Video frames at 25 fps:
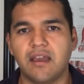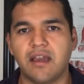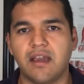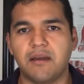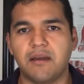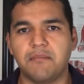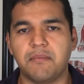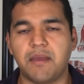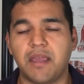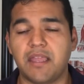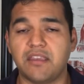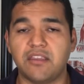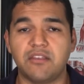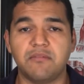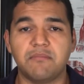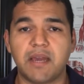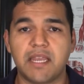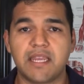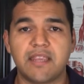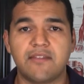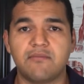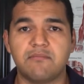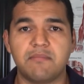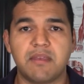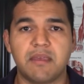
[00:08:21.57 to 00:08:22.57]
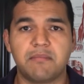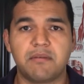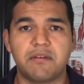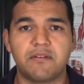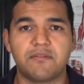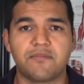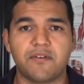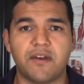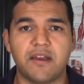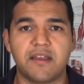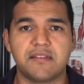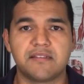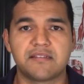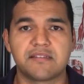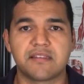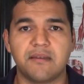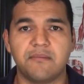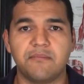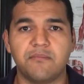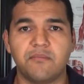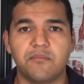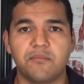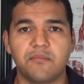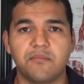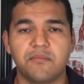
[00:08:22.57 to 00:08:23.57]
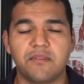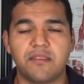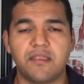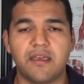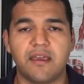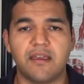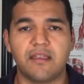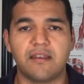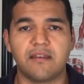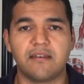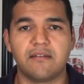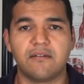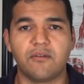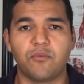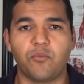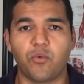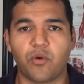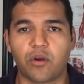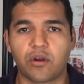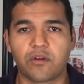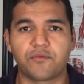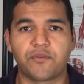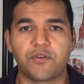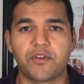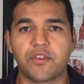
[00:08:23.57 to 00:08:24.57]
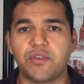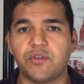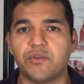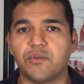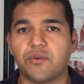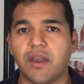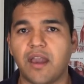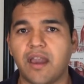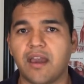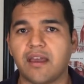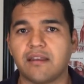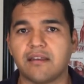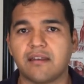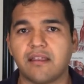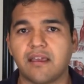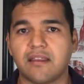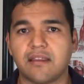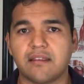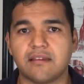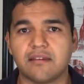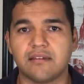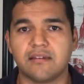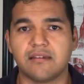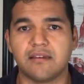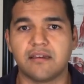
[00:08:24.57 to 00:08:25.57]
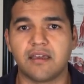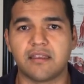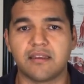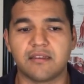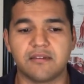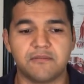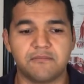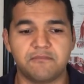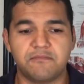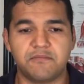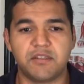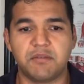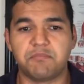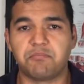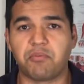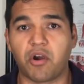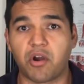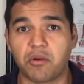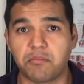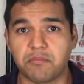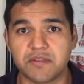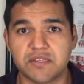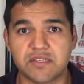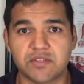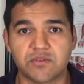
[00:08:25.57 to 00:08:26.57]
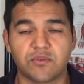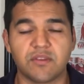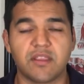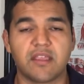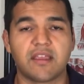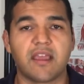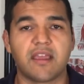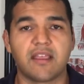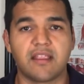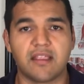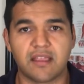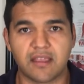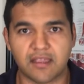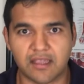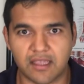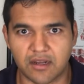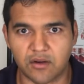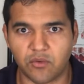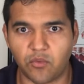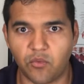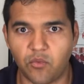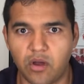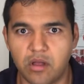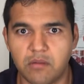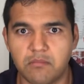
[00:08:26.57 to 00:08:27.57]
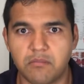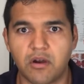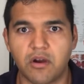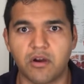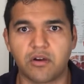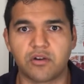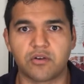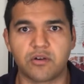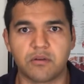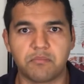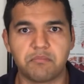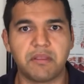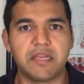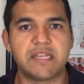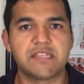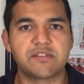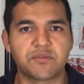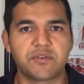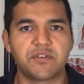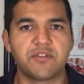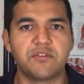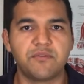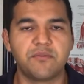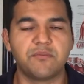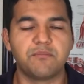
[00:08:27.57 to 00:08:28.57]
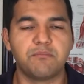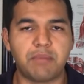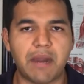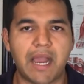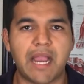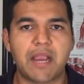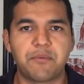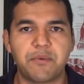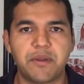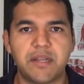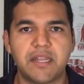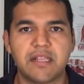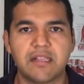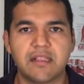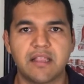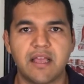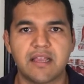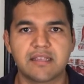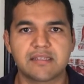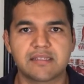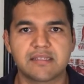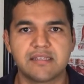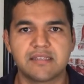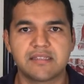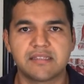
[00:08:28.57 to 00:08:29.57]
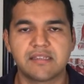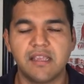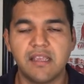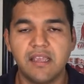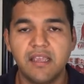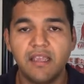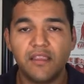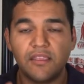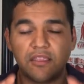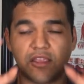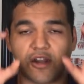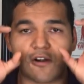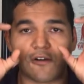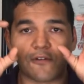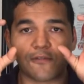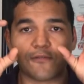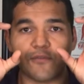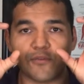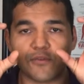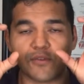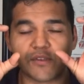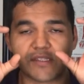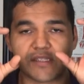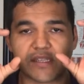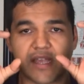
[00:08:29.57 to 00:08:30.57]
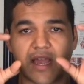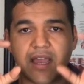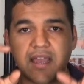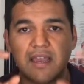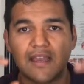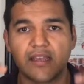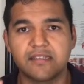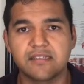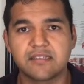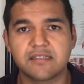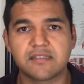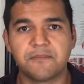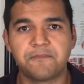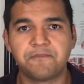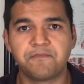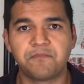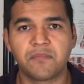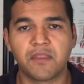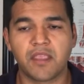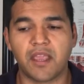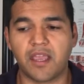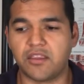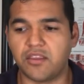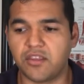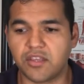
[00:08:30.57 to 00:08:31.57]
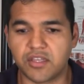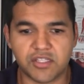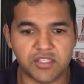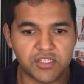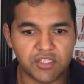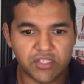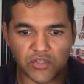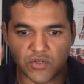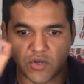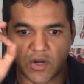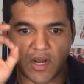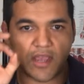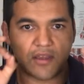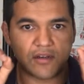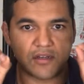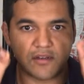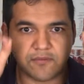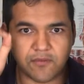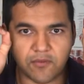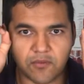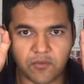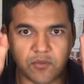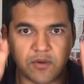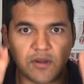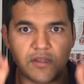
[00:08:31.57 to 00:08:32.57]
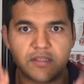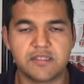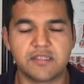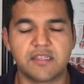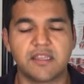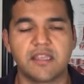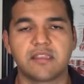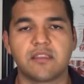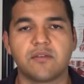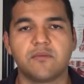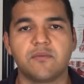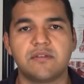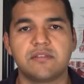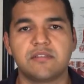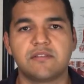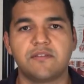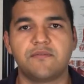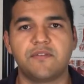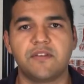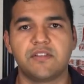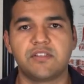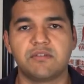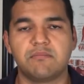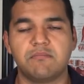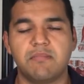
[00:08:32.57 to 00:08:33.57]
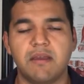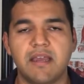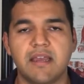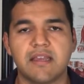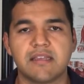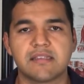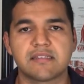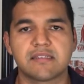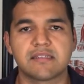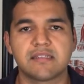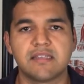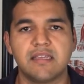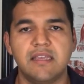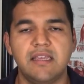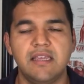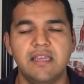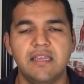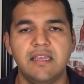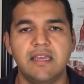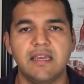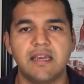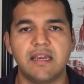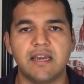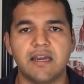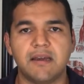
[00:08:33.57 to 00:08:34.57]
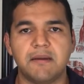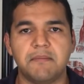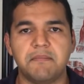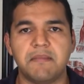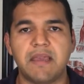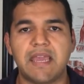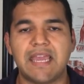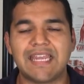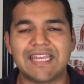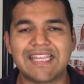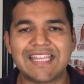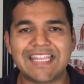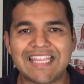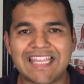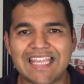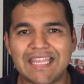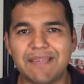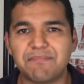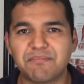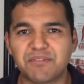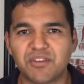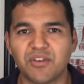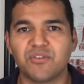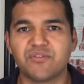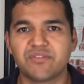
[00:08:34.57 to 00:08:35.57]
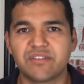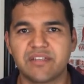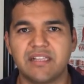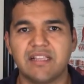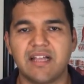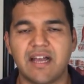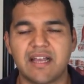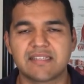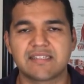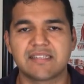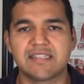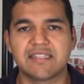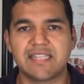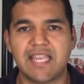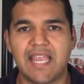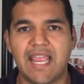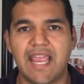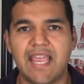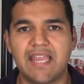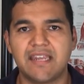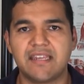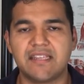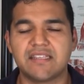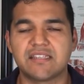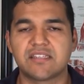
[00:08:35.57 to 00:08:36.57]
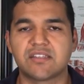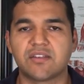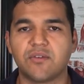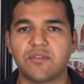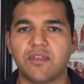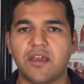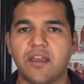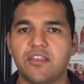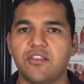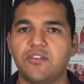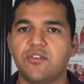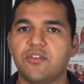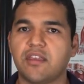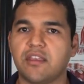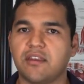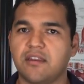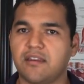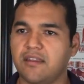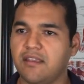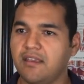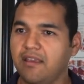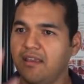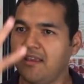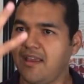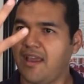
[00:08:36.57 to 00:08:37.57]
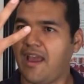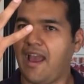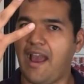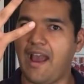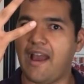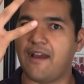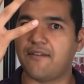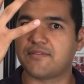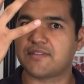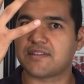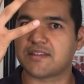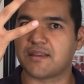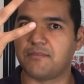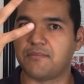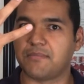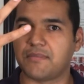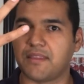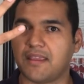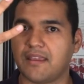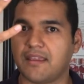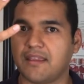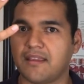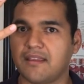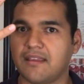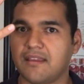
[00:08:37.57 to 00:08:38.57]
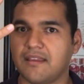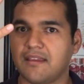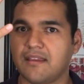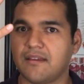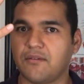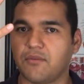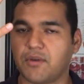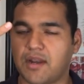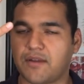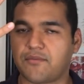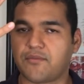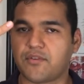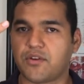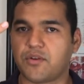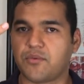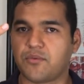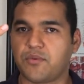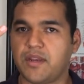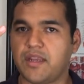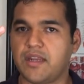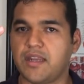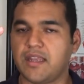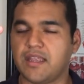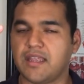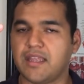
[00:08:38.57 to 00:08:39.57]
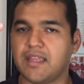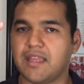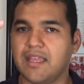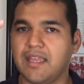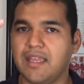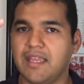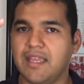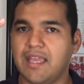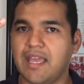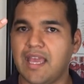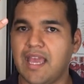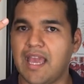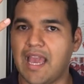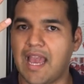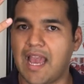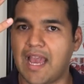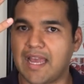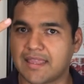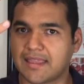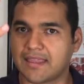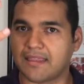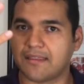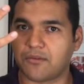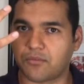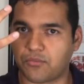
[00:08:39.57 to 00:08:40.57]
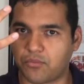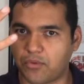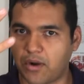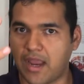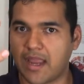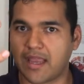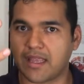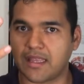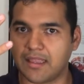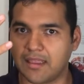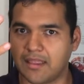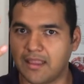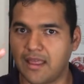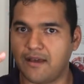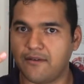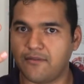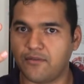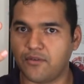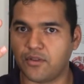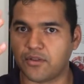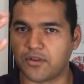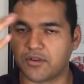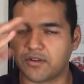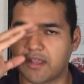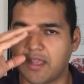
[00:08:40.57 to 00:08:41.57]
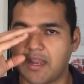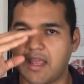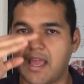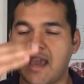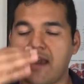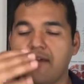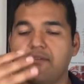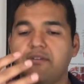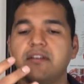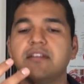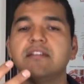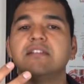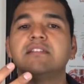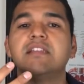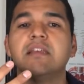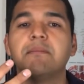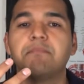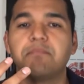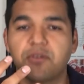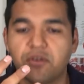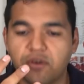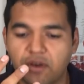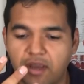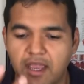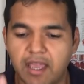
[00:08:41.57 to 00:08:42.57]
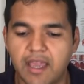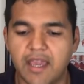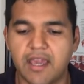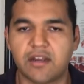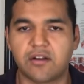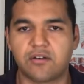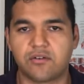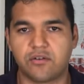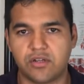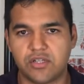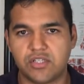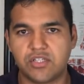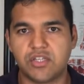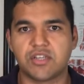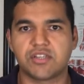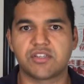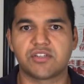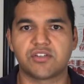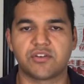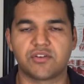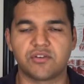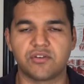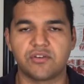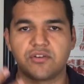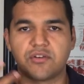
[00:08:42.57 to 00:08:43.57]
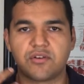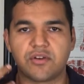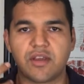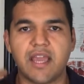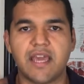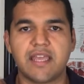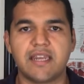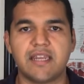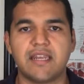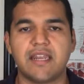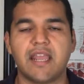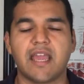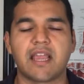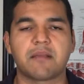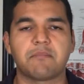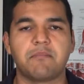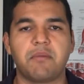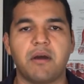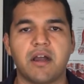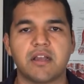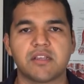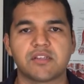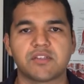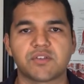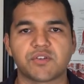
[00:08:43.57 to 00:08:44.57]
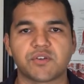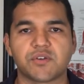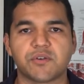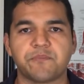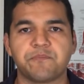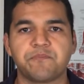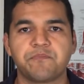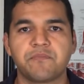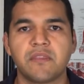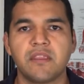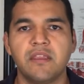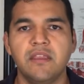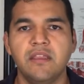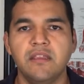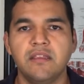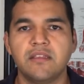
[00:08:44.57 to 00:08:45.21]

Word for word: Um, and you might even be able to find some that work for you at a, at a department store, like, like at a Walmart or a place where you buy reading glasses that are full size, and you could just try out different ones and get the ones that fit you best, um, and keep those glasses handy so that you can have something, whatever you're reading, at the right level. You're not having to tip your head or adjust your, your head and neck posture.